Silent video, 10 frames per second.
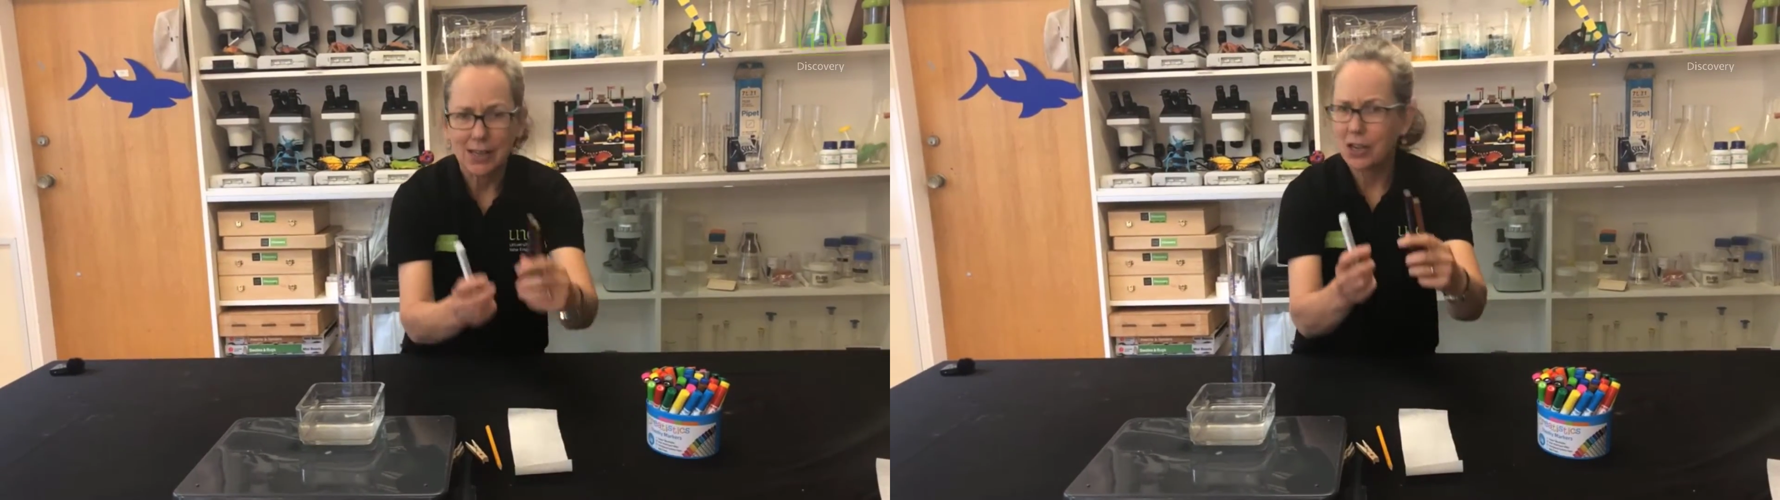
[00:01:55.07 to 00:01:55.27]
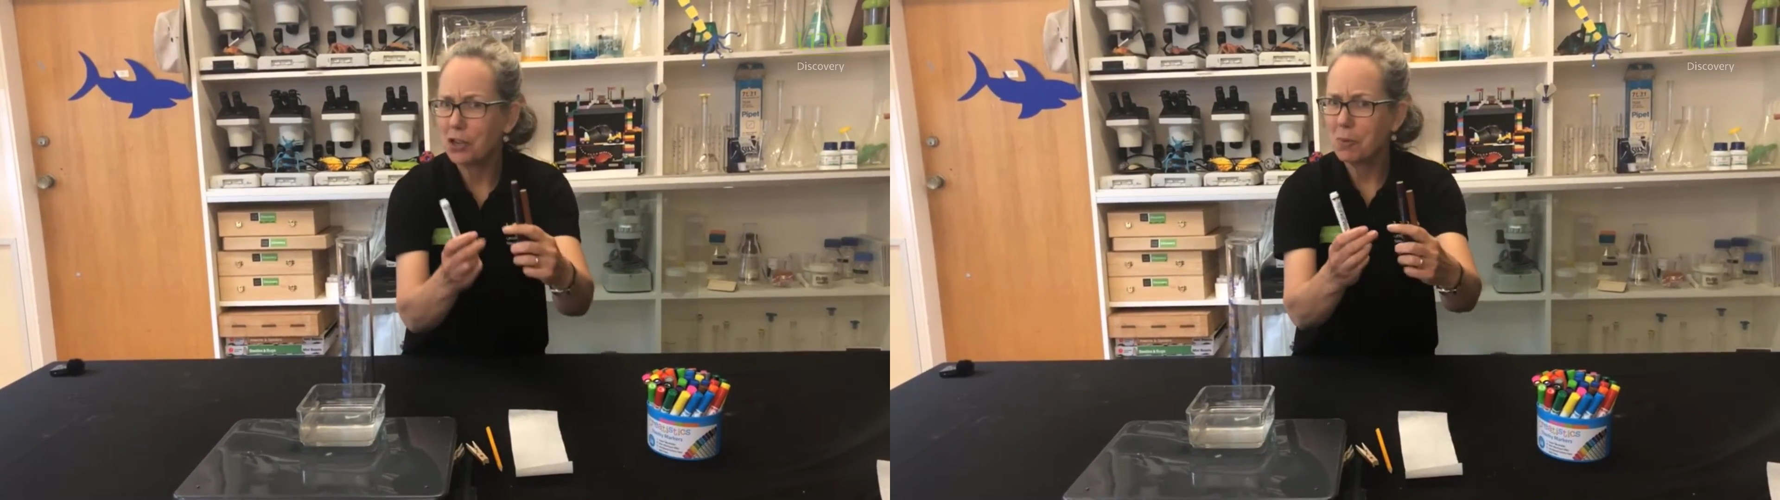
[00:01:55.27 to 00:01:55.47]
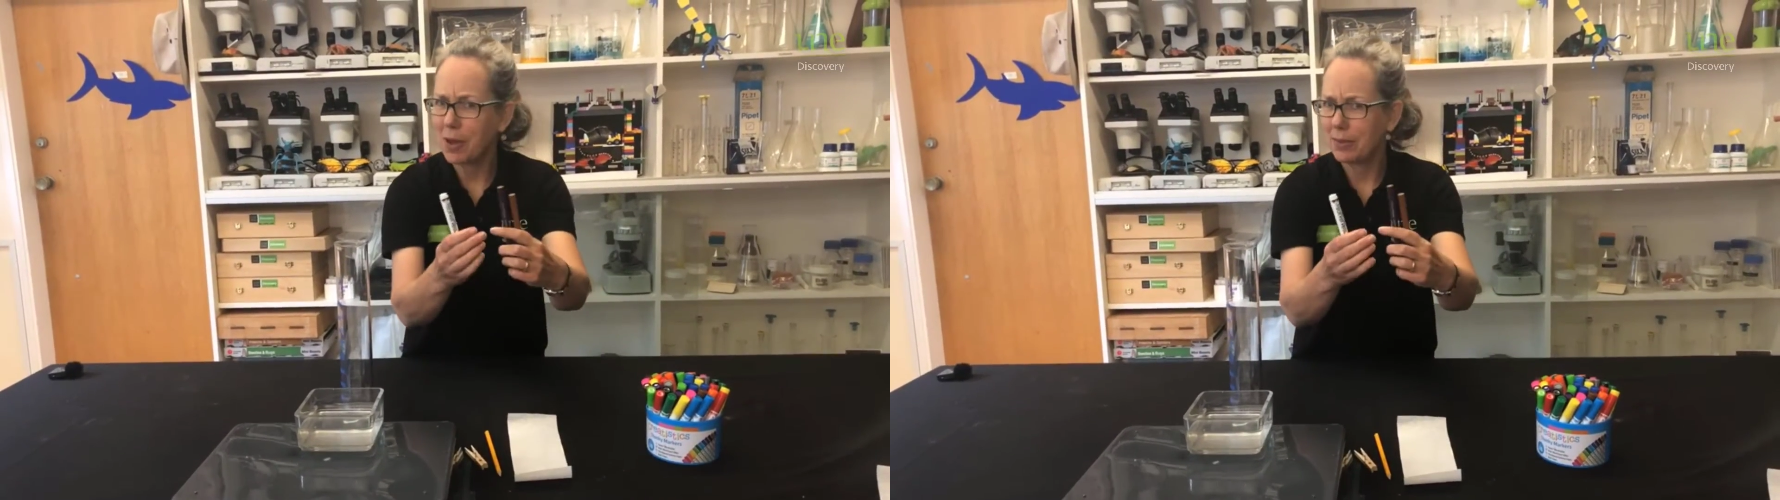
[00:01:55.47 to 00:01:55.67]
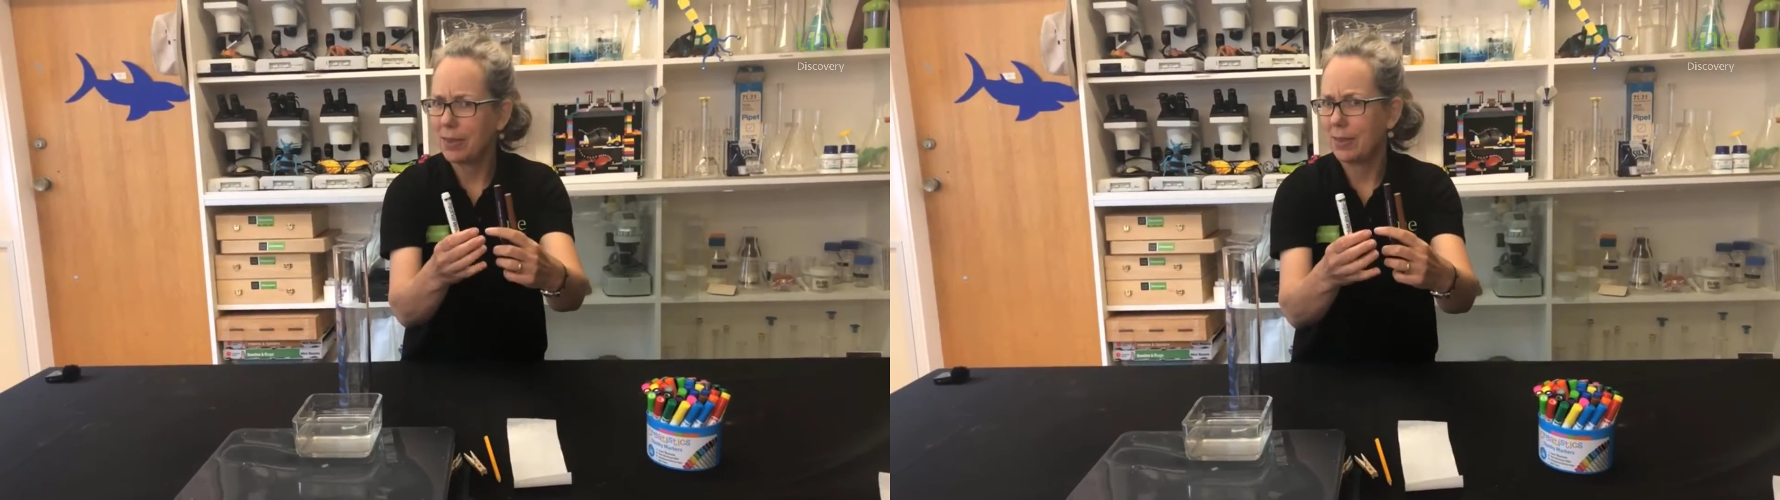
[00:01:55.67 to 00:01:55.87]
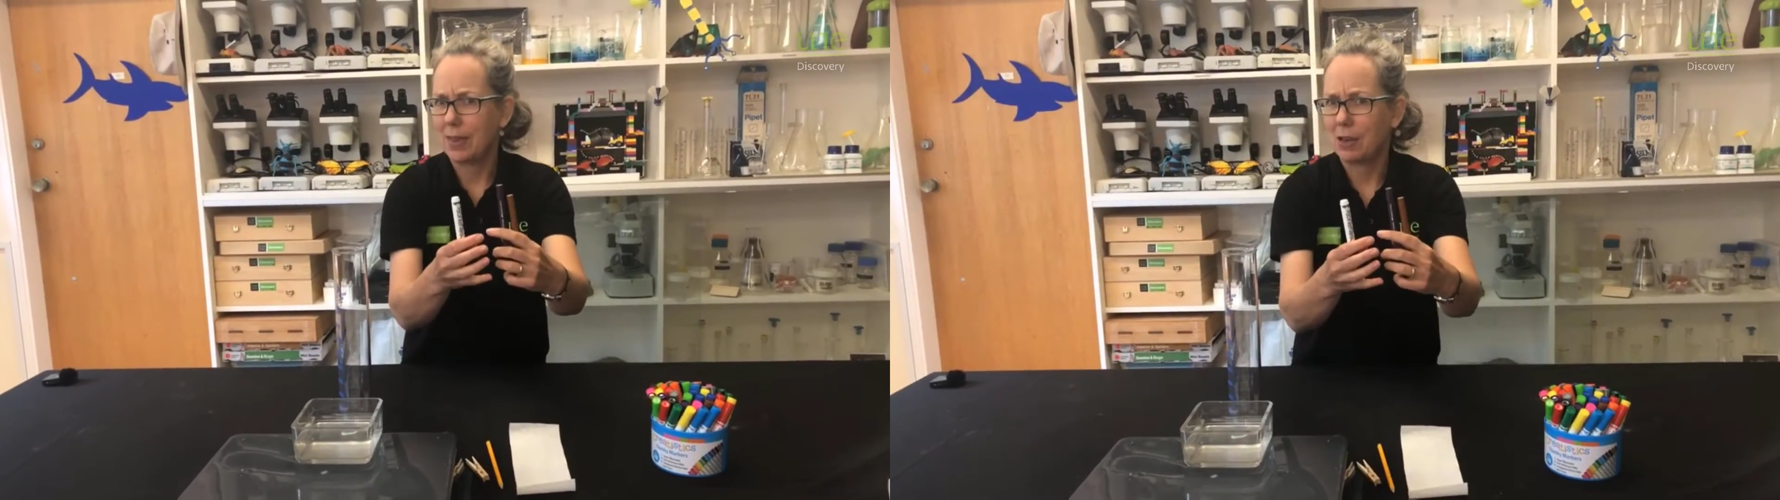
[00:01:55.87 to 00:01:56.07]
Now you might
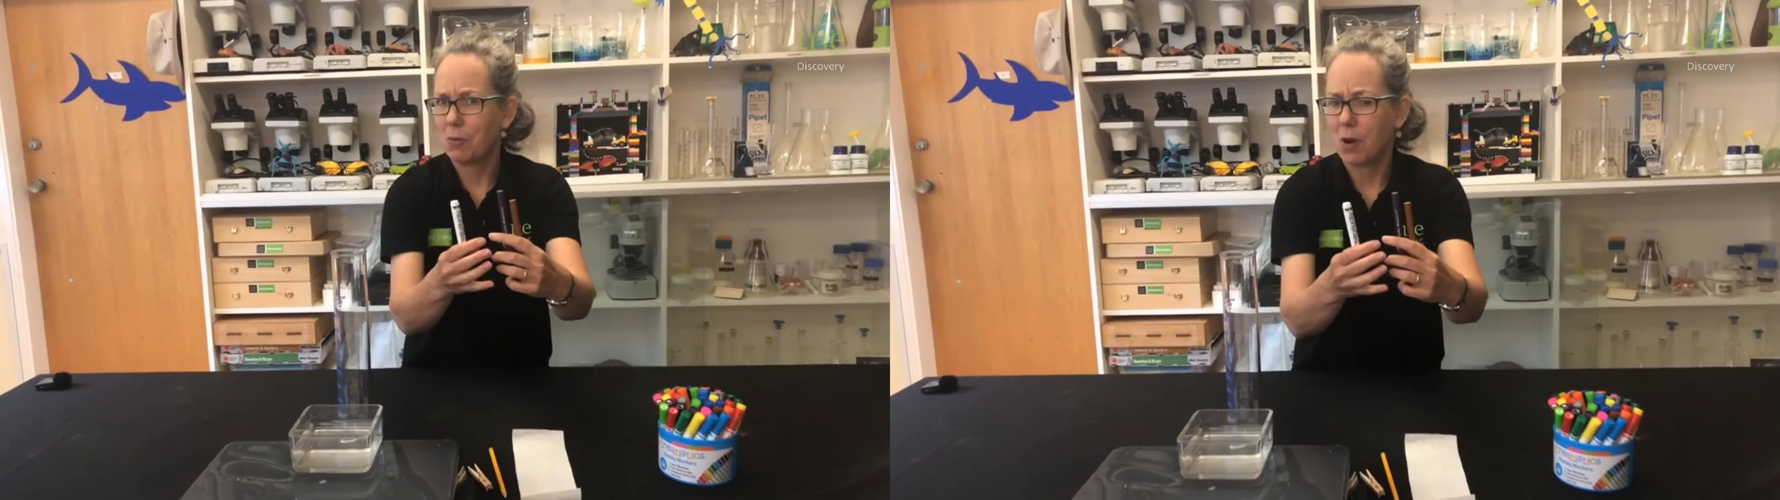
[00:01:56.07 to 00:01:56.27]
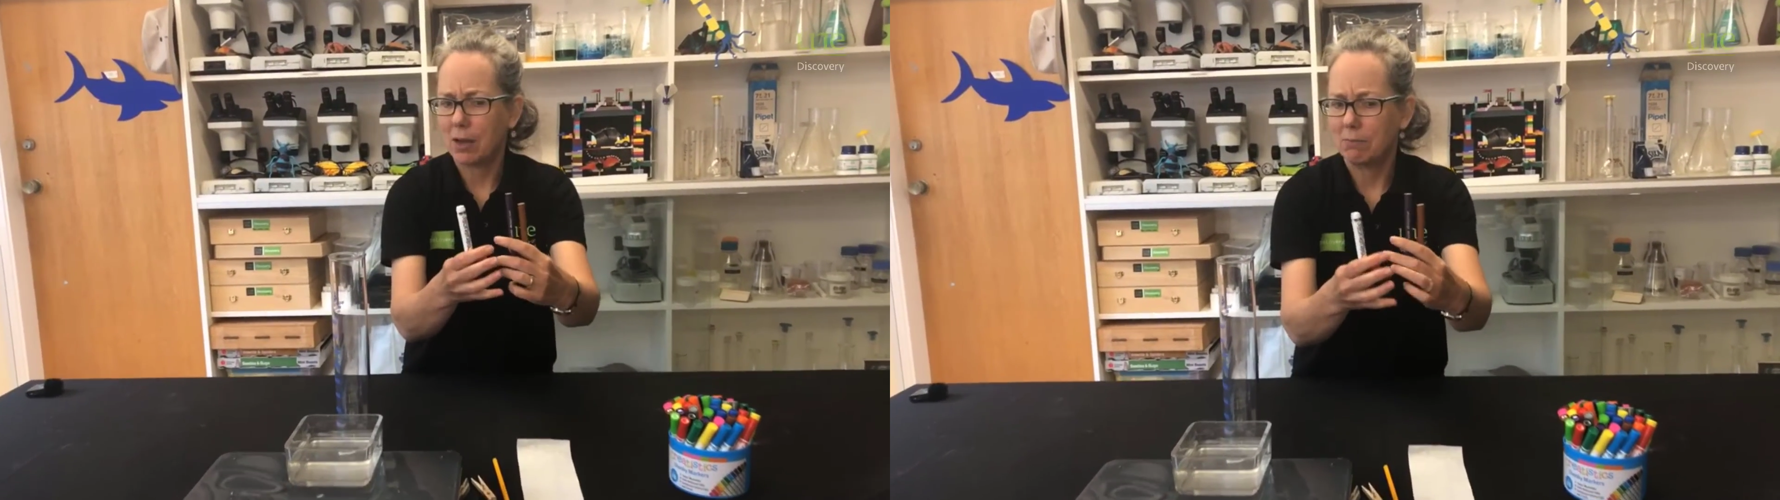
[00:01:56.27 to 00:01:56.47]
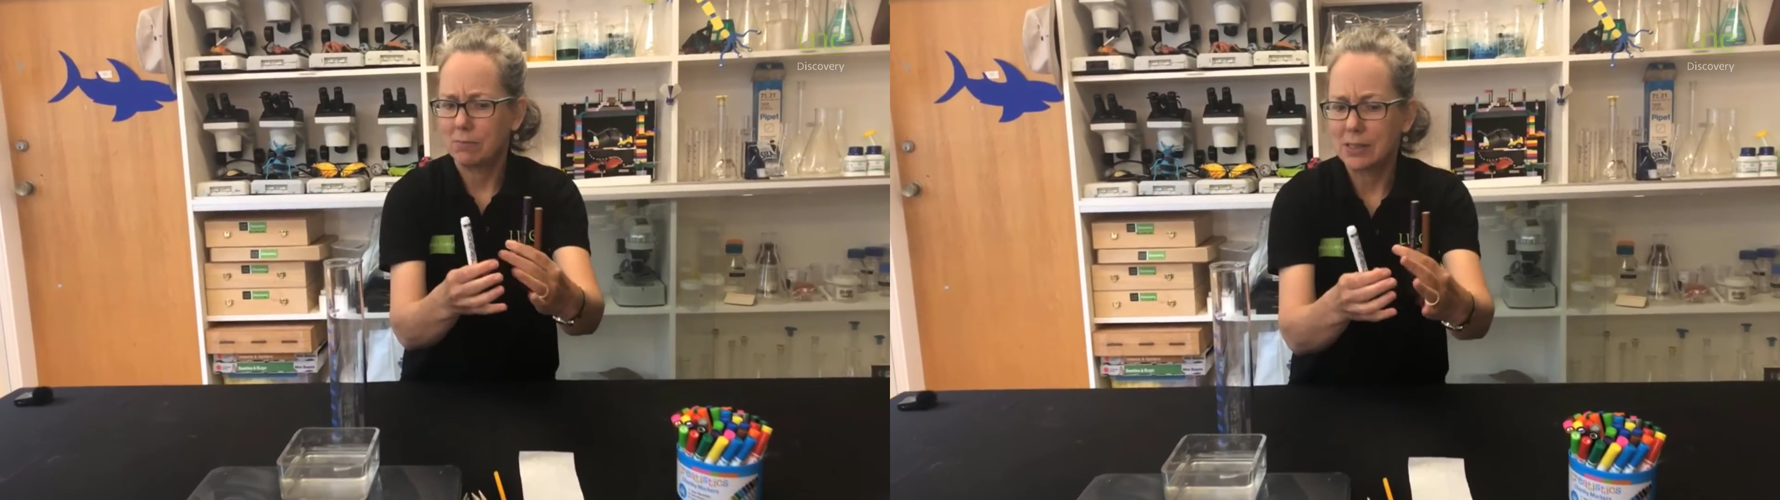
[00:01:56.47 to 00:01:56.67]
think they're quite